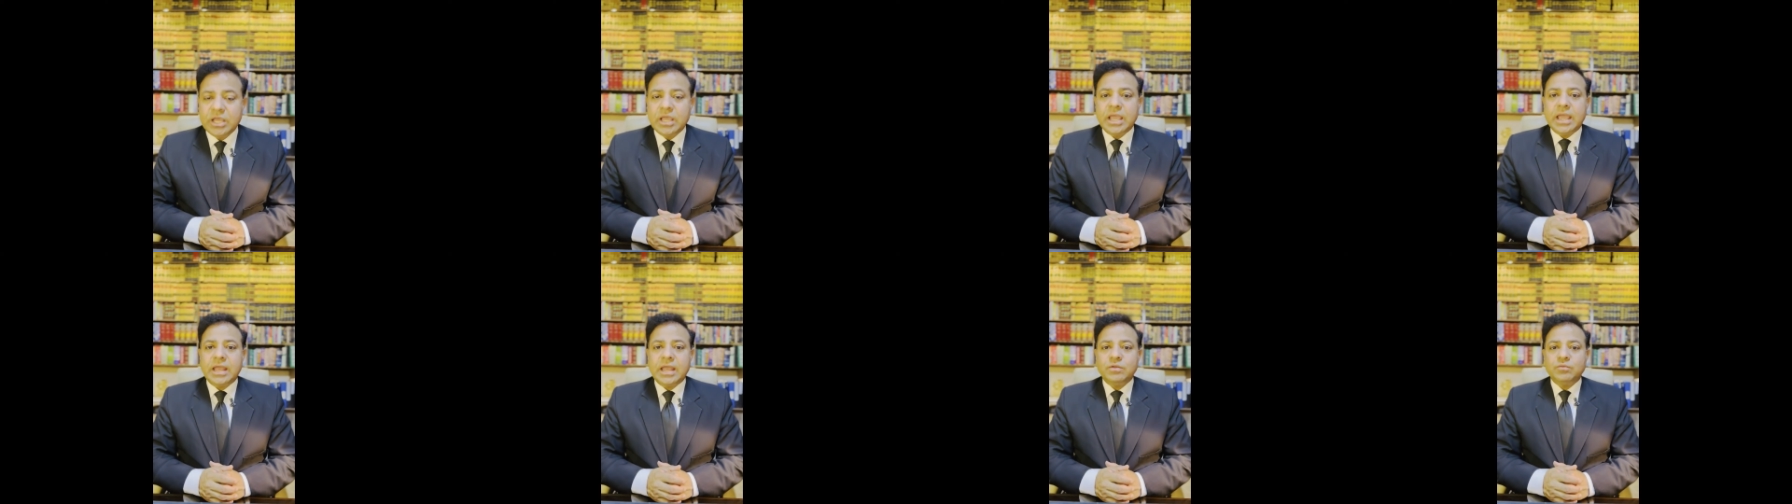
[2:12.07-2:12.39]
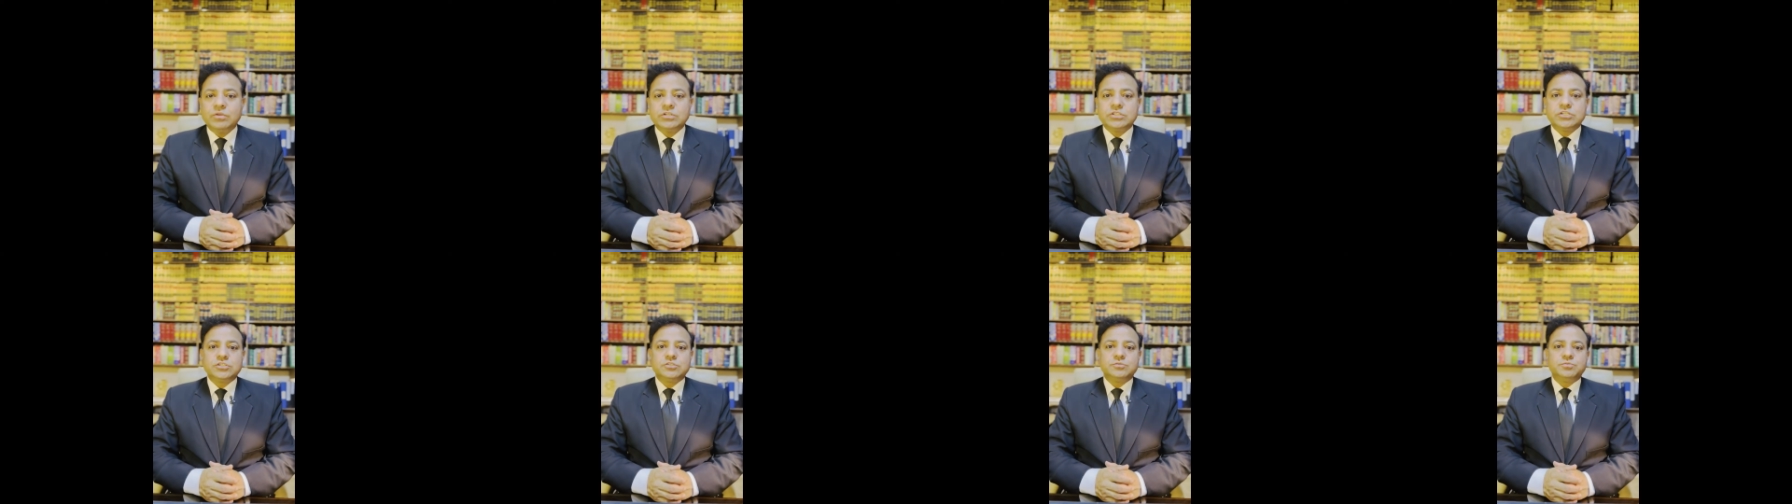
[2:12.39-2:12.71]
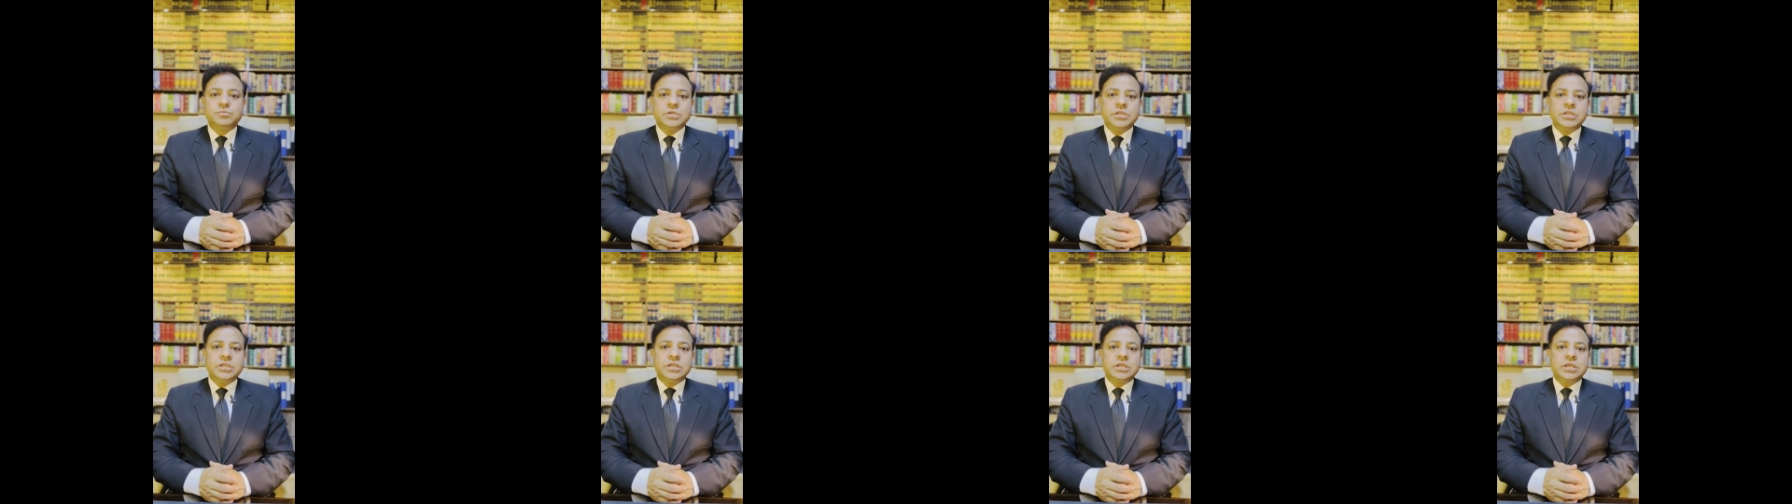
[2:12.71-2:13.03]
and which is
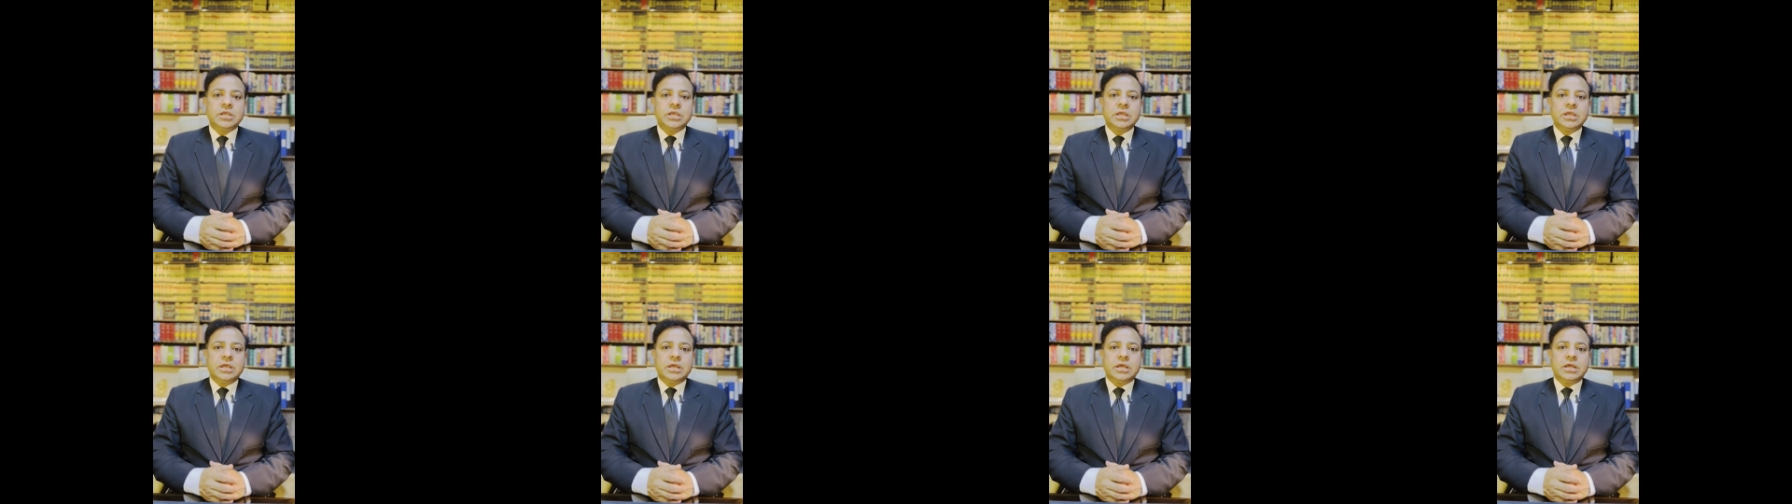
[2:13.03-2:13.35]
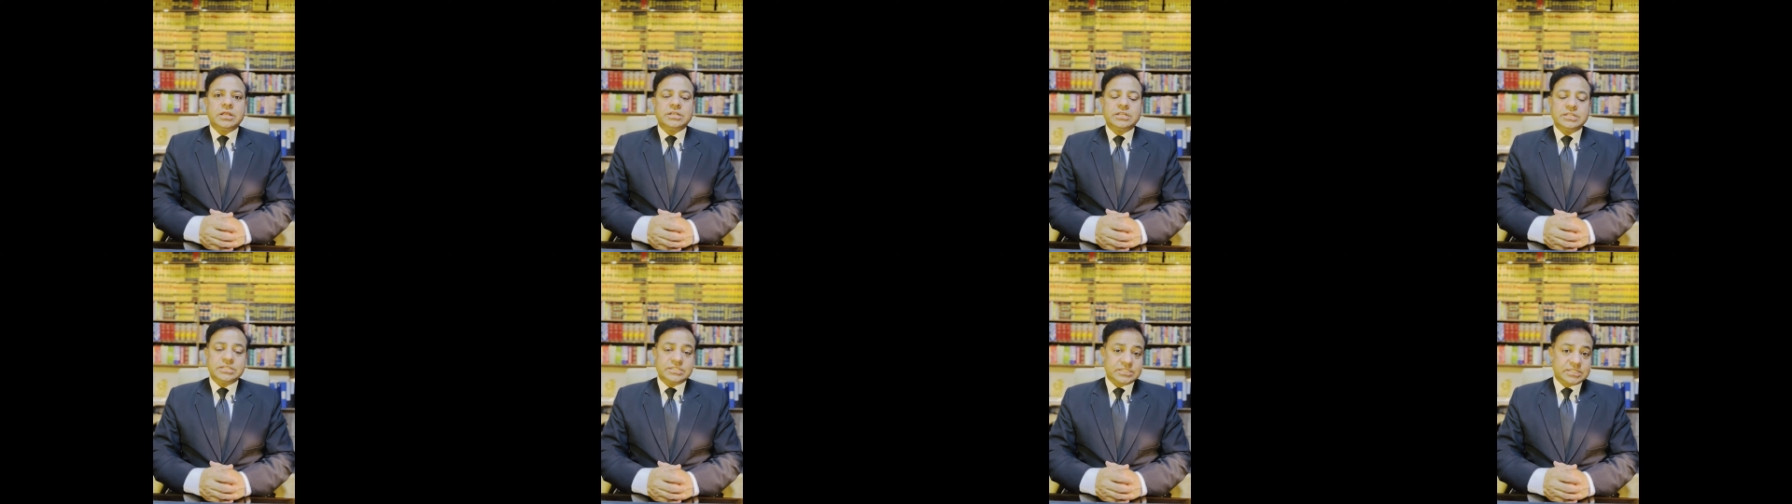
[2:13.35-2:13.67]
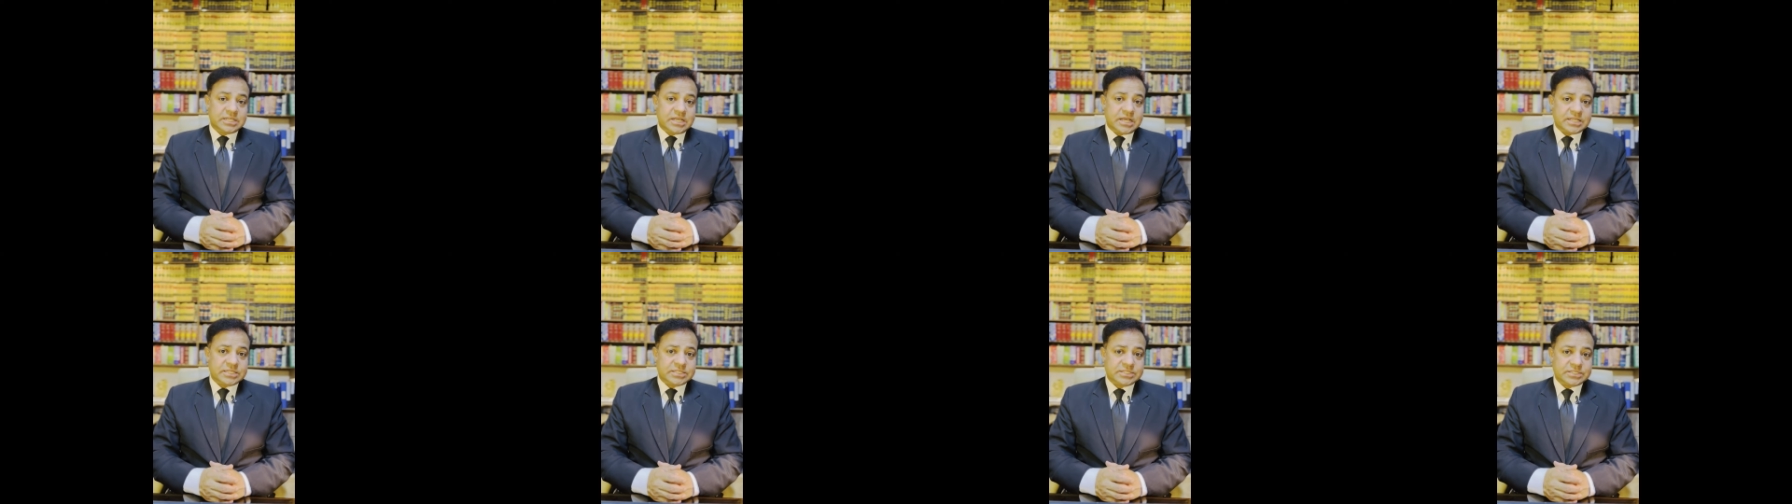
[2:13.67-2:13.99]
being
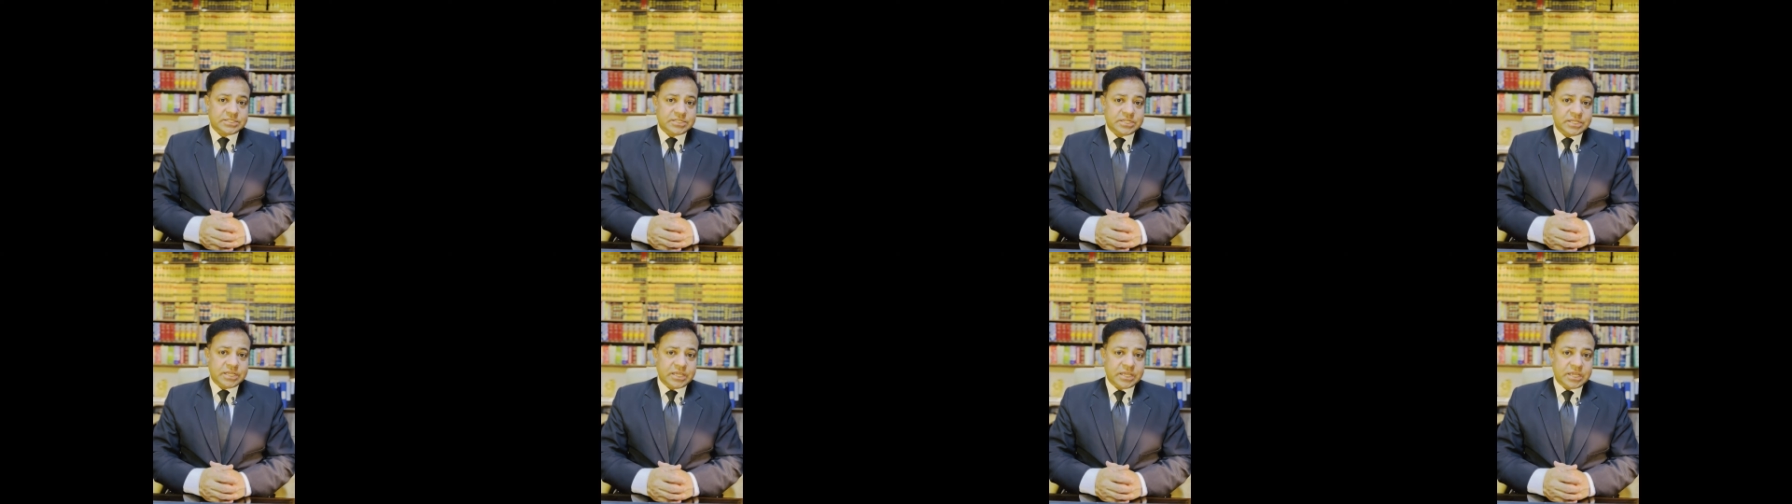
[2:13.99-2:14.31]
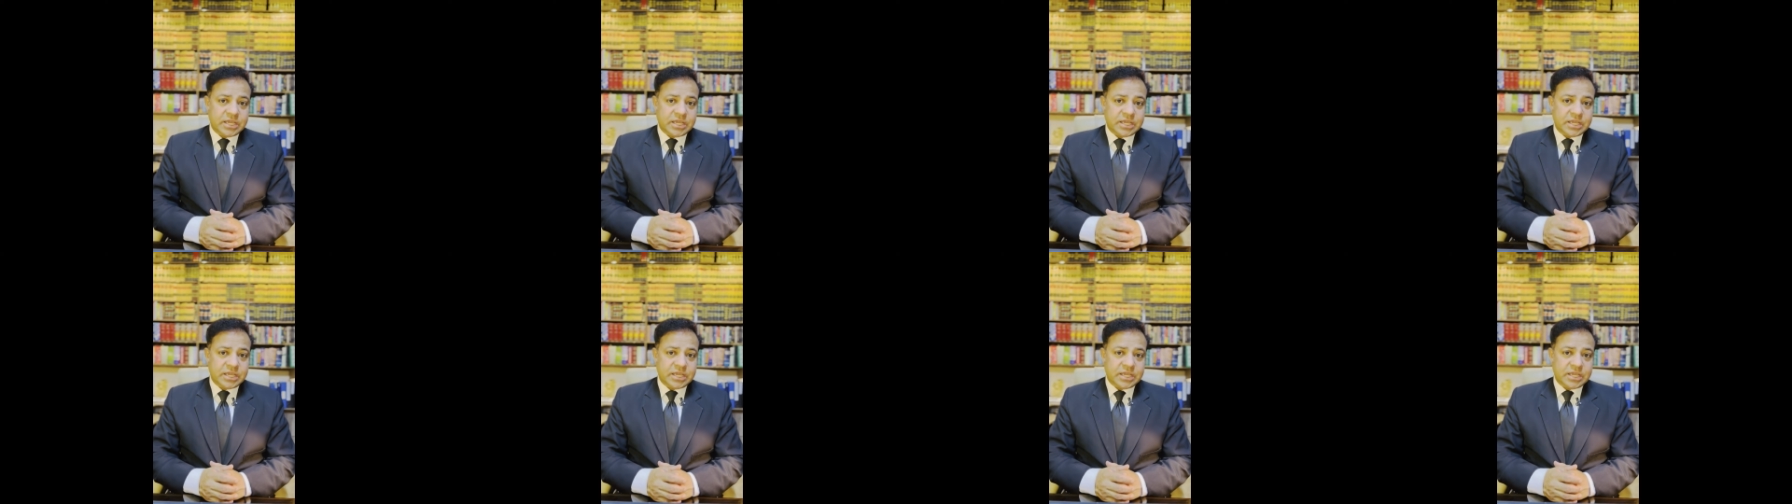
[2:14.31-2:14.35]
discussed